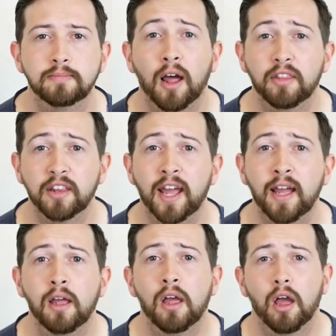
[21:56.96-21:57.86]
Other than
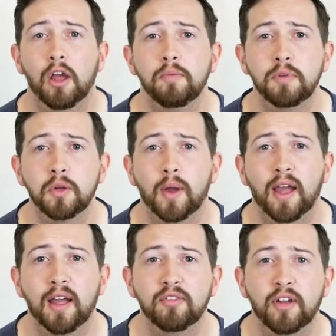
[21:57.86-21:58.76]
that, I hope you
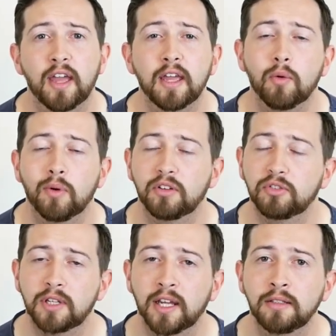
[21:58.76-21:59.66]
have a
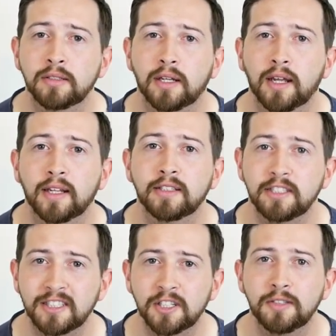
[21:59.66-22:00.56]
wonderful day and
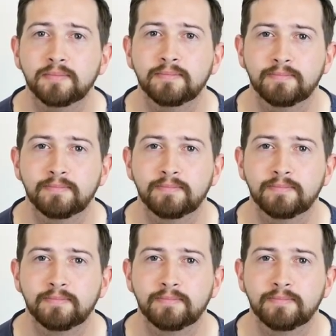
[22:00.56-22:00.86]
see you soon.